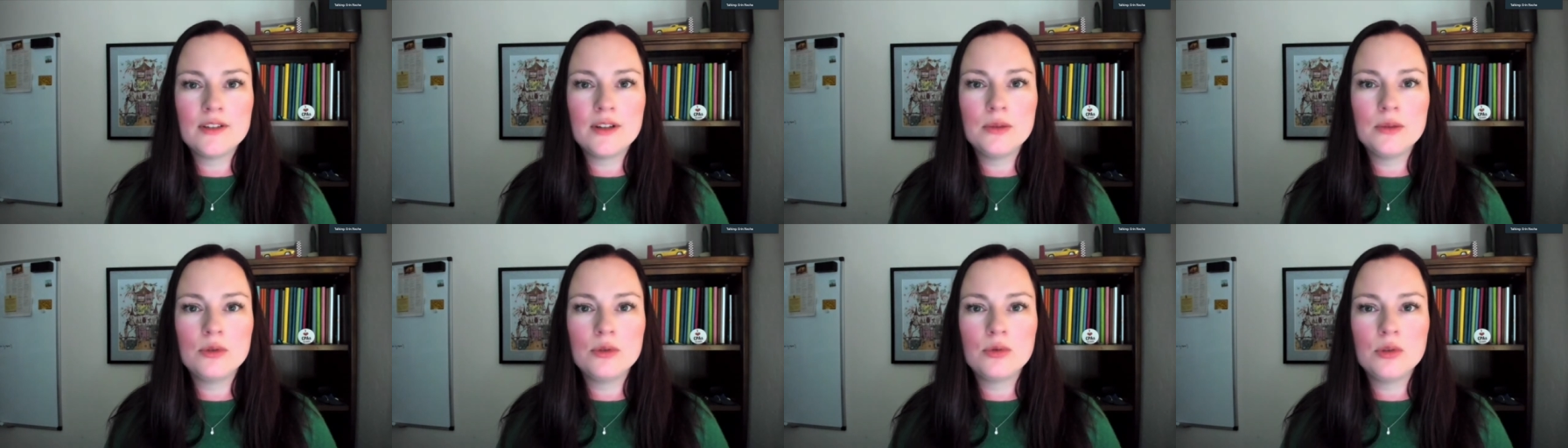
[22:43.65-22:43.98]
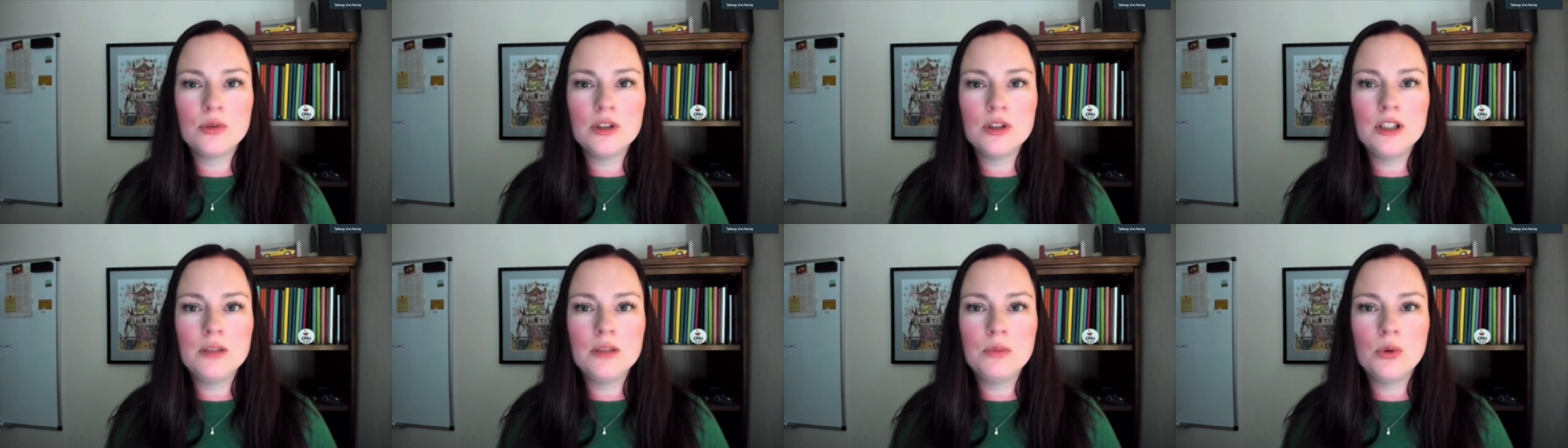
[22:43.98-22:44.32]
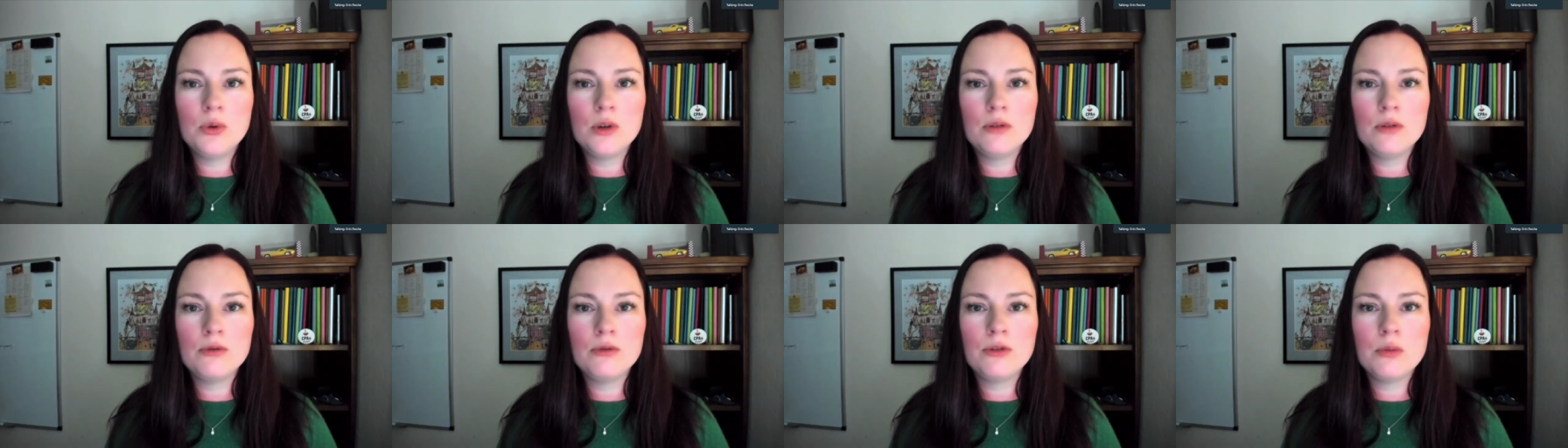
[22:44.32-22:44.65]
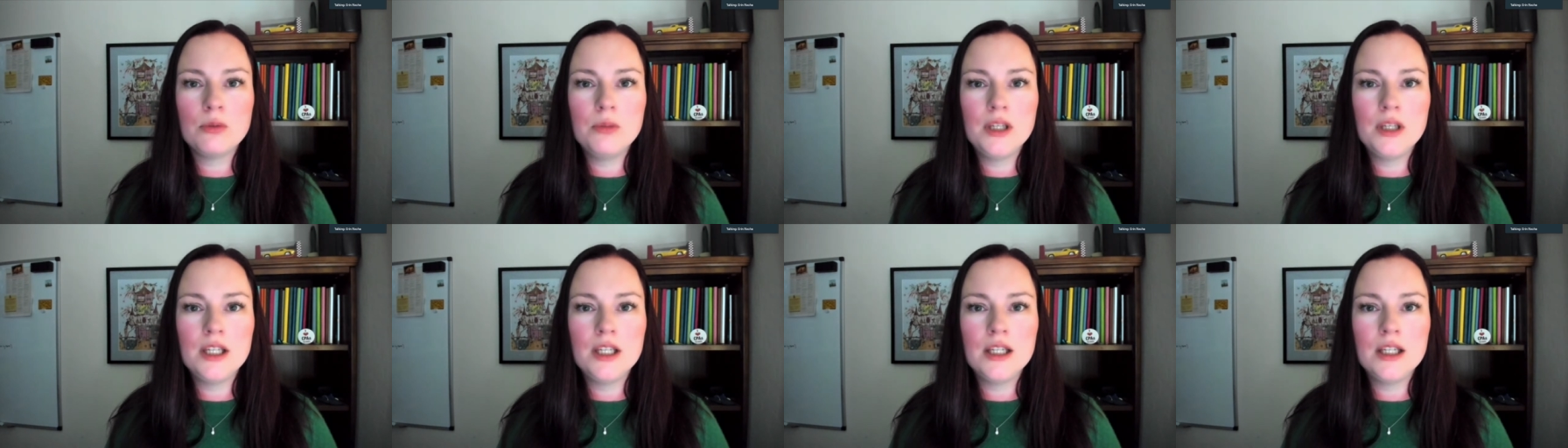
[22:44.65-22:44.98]
it was really important for
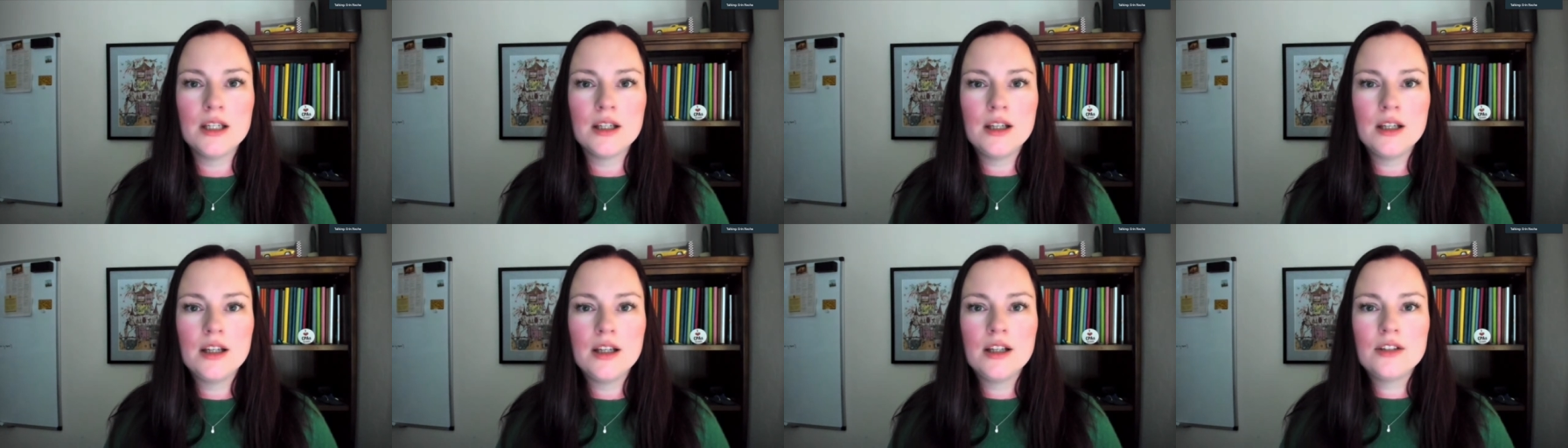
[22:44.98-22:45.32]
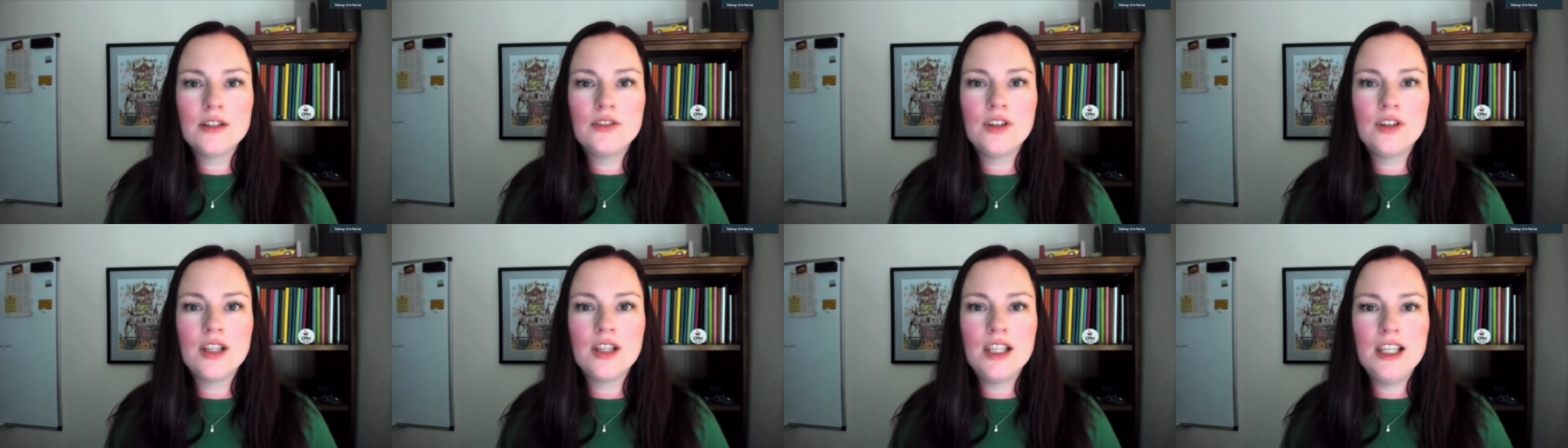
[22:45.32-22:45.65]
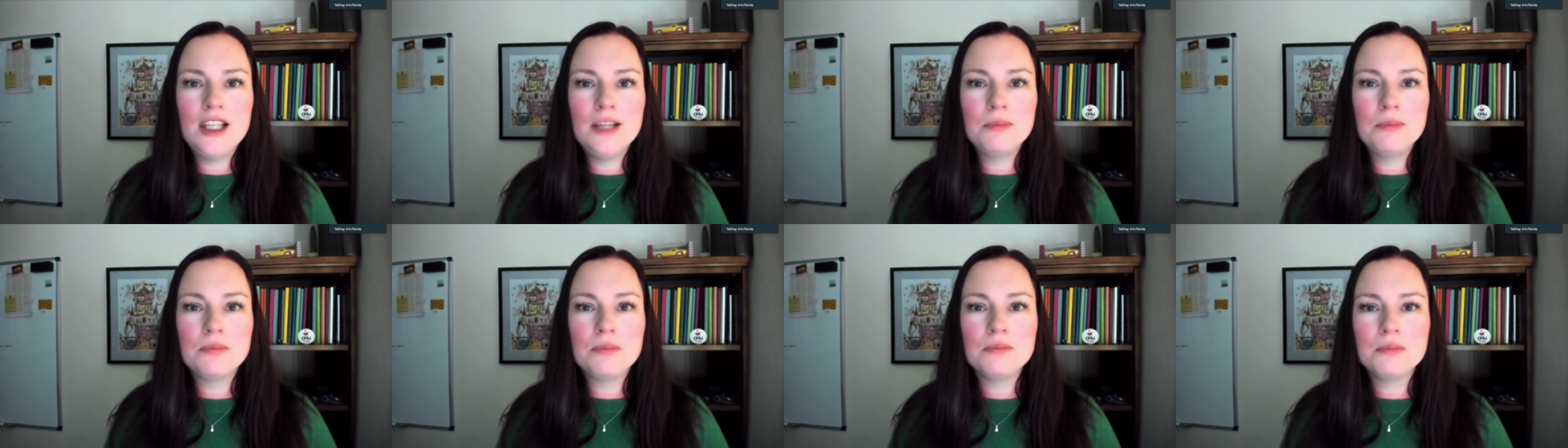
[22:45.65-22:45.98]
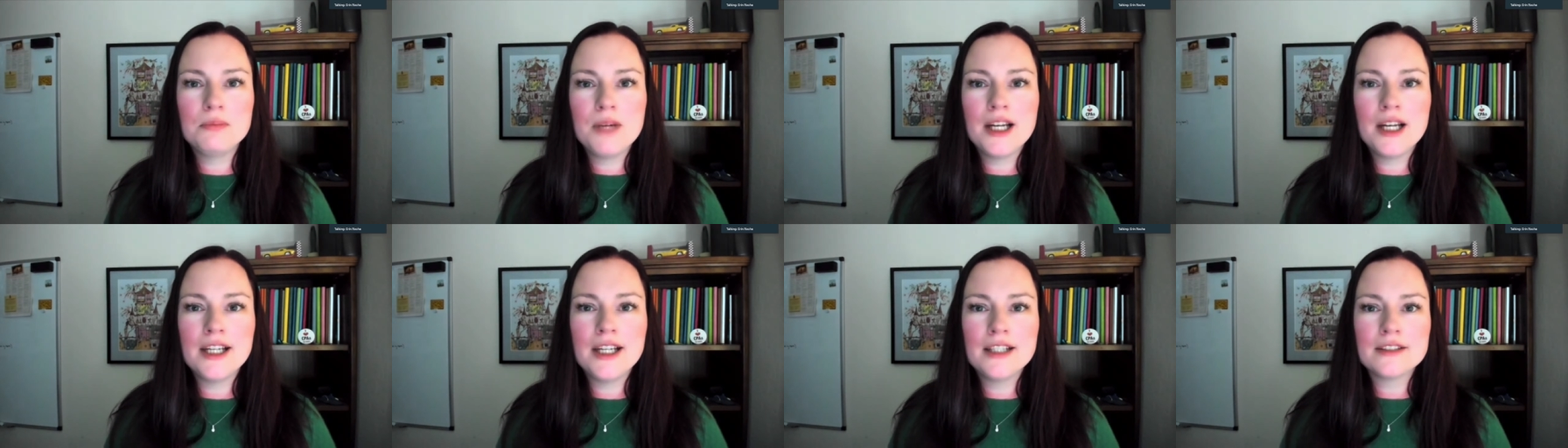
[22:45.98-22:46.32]
me to keep
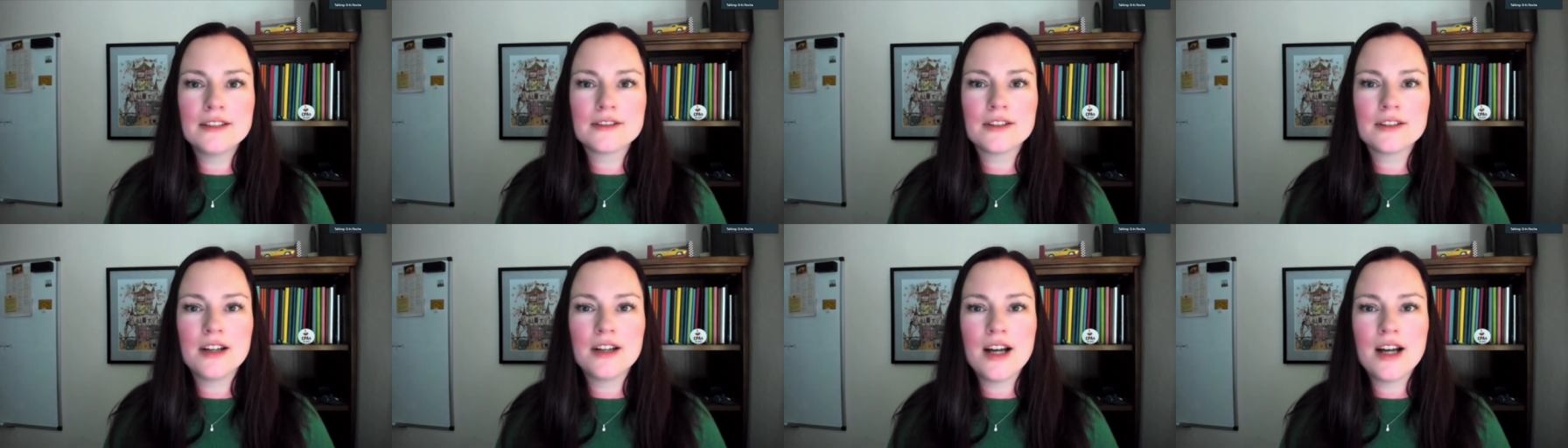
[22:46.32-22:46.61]
my